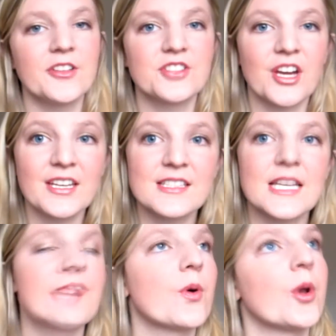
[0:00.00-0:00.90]
I was trying to
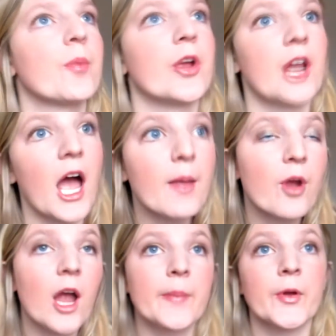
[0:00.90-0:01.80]
decide if I wanted to bring an eye
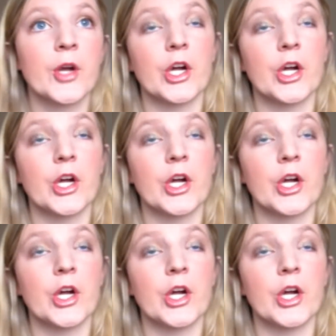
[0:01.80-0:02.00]
primer